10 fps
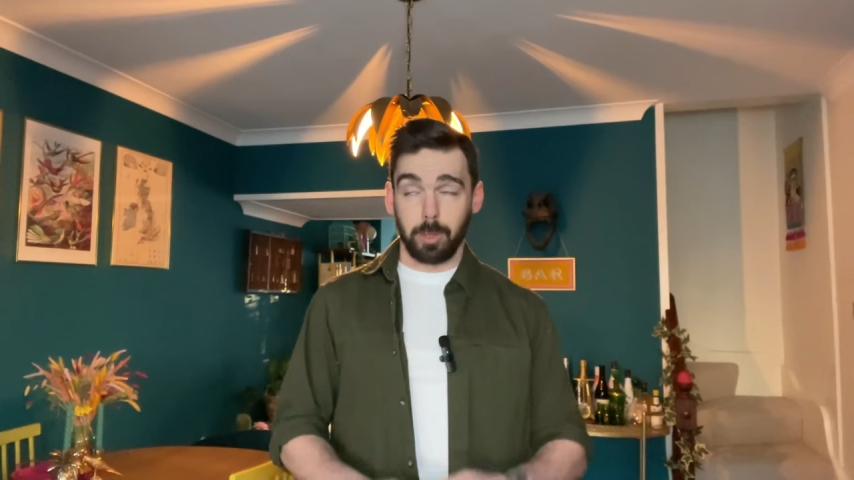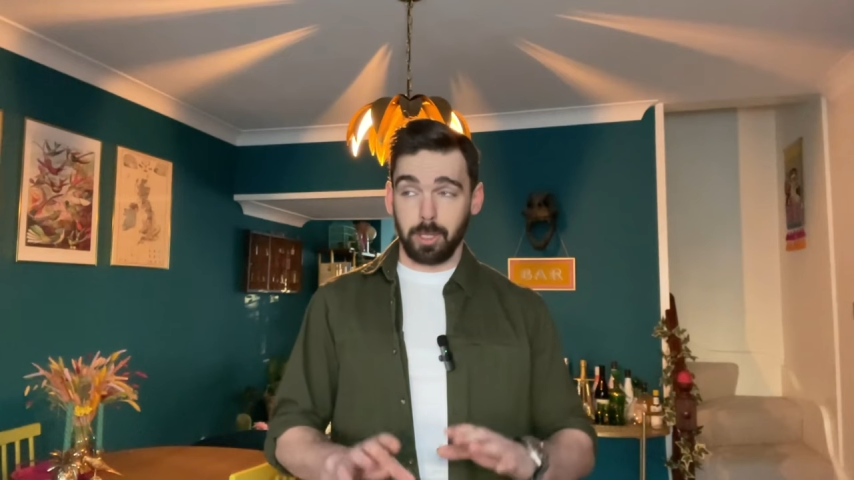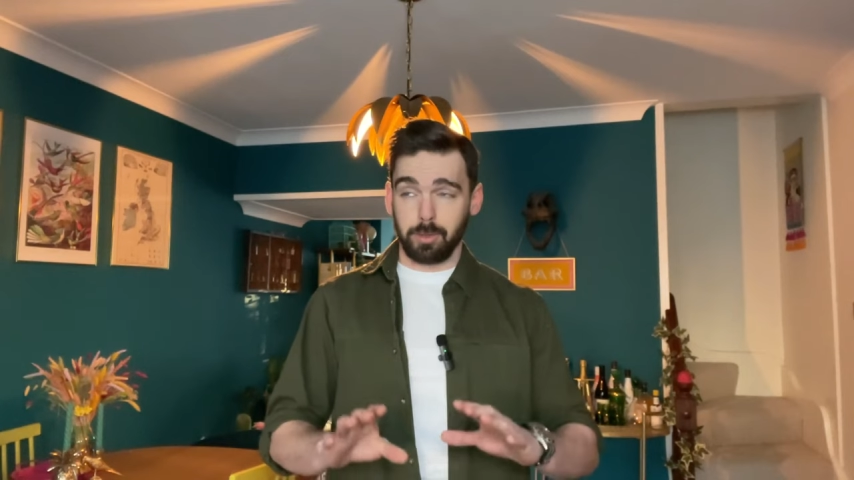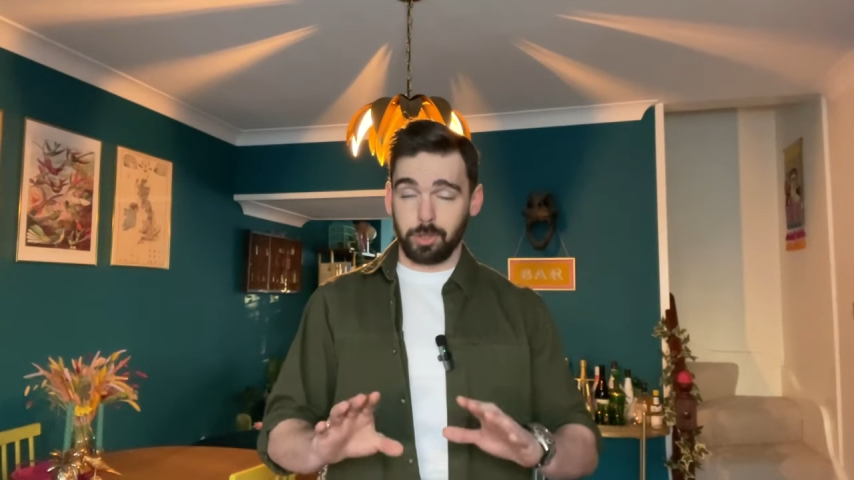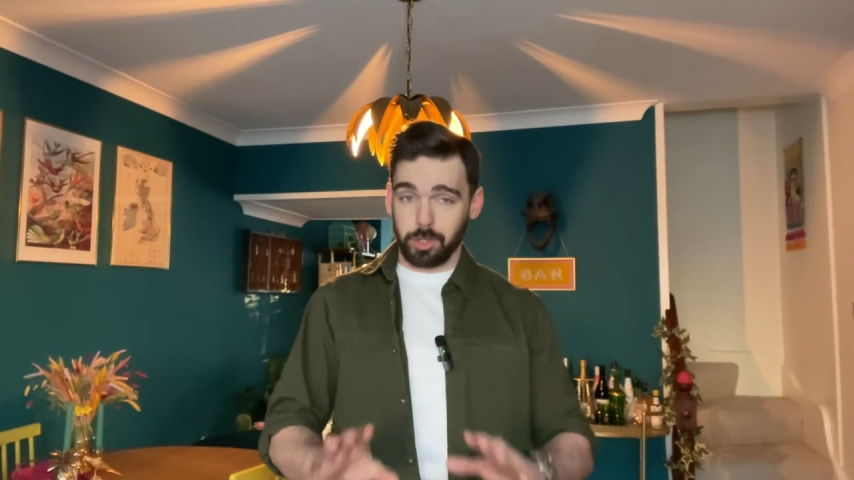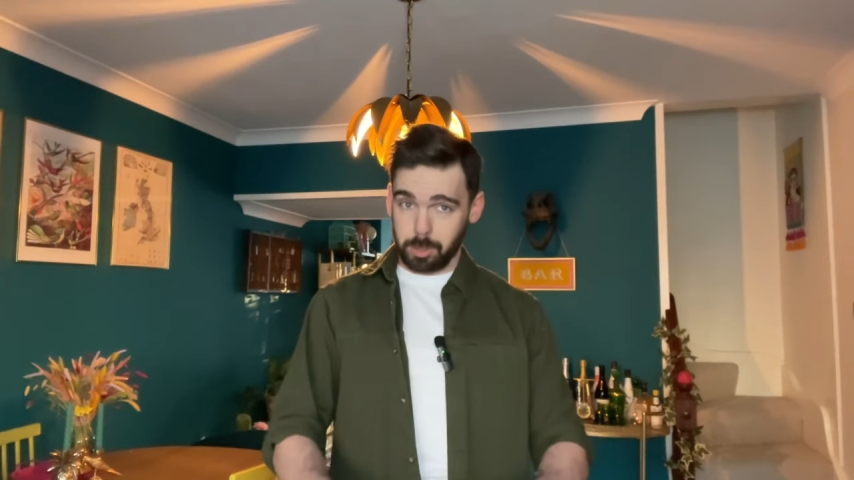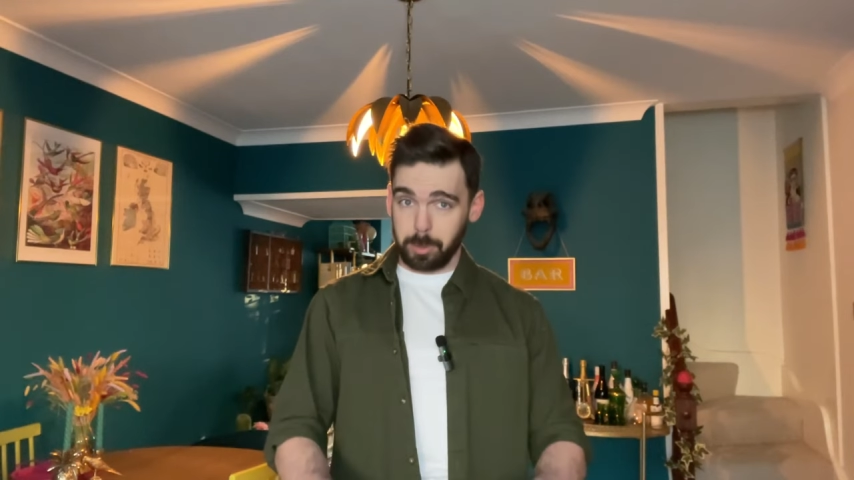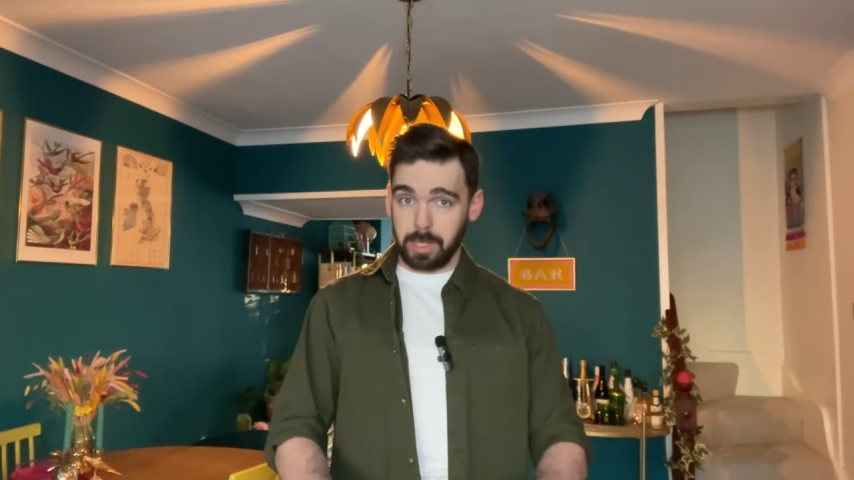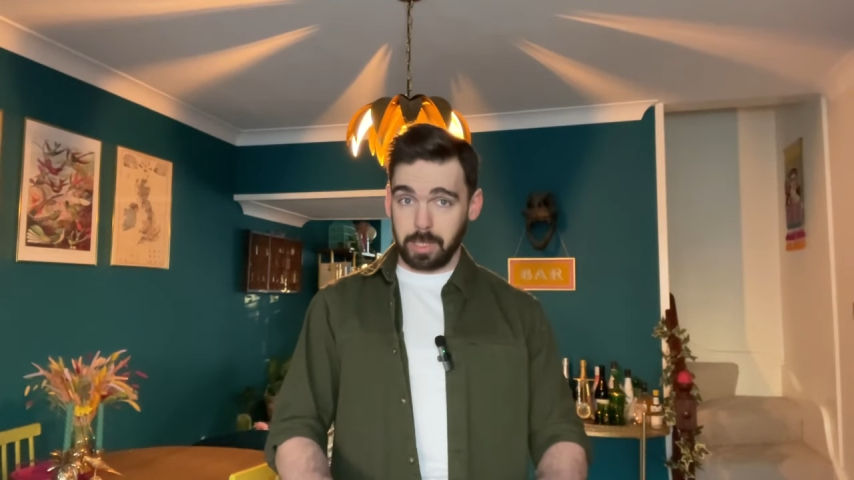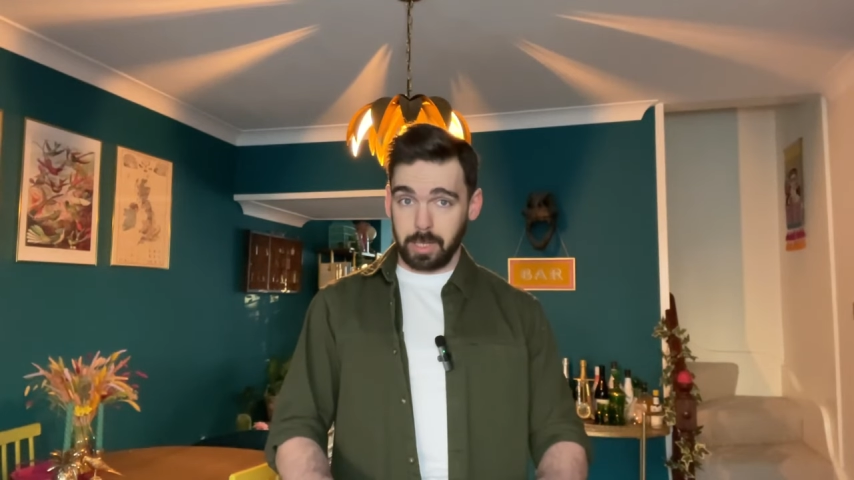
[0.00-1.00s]
But just to
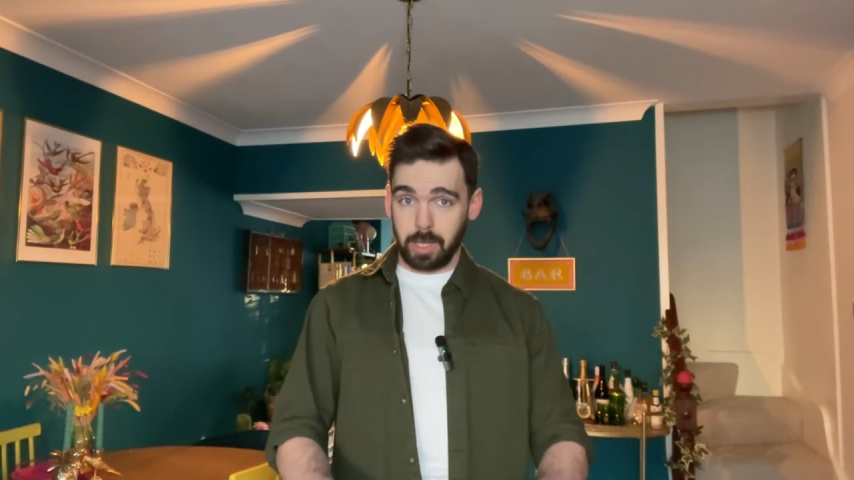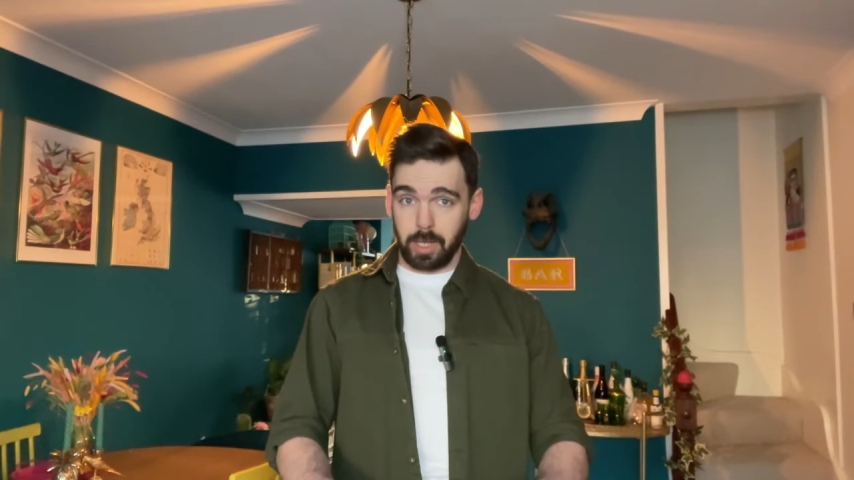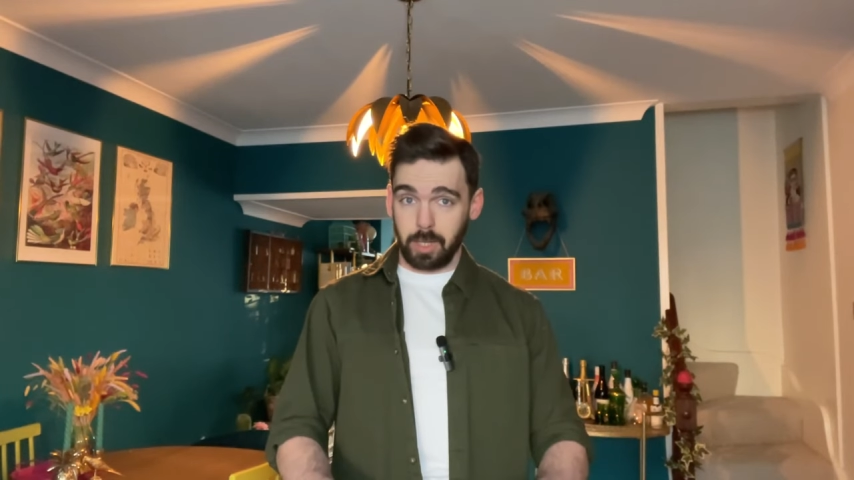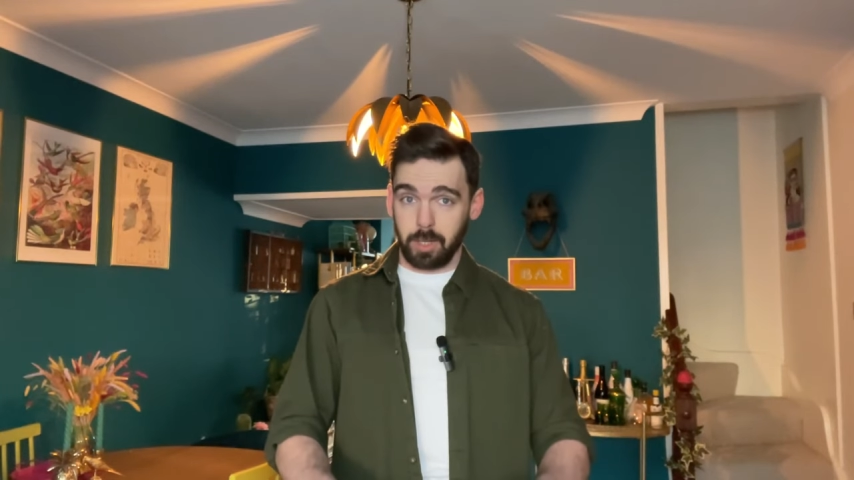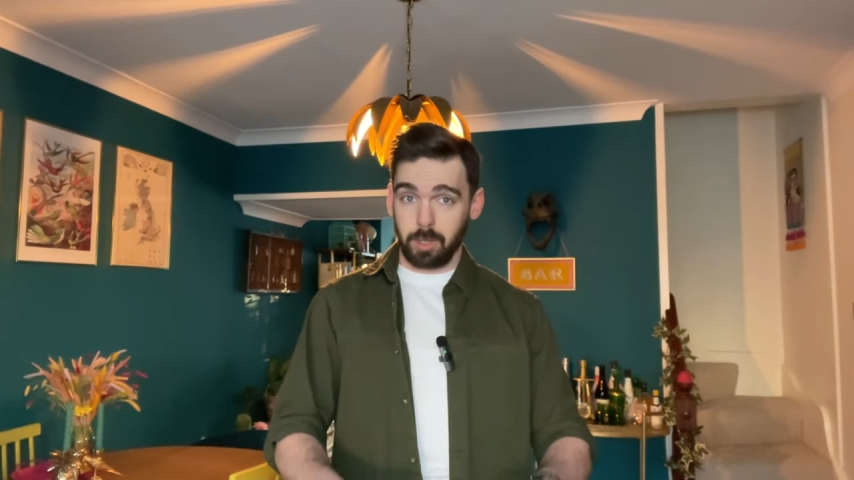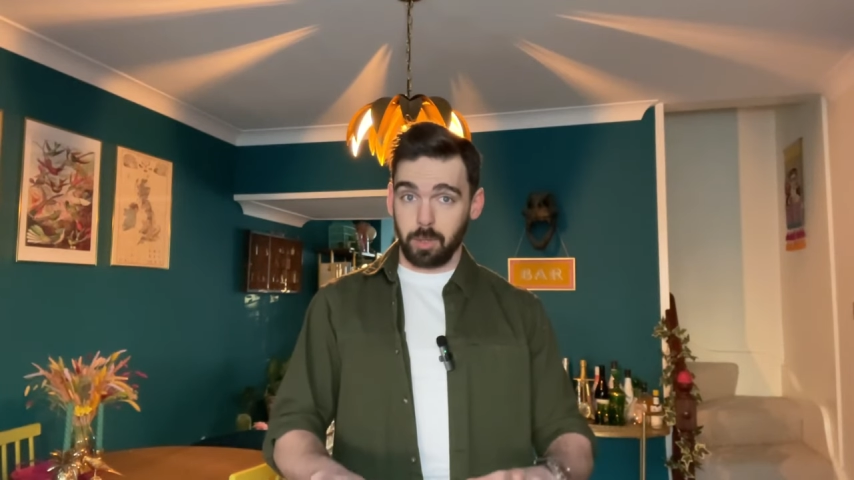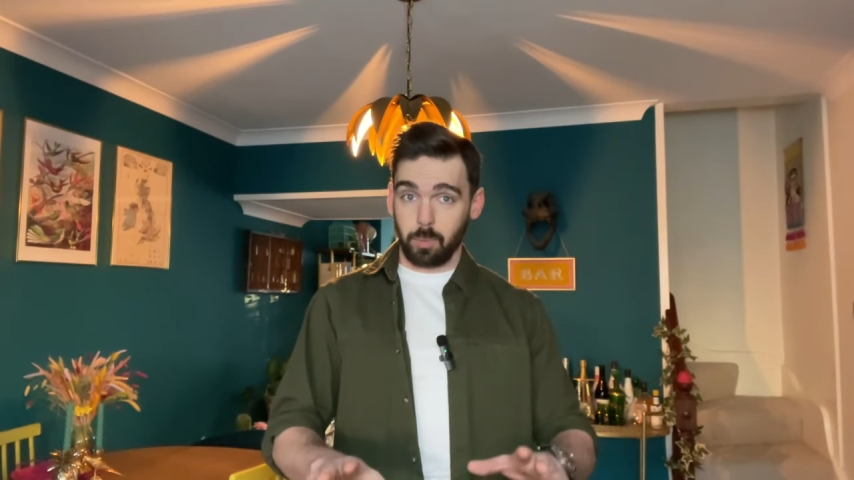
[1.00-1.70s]
be clear,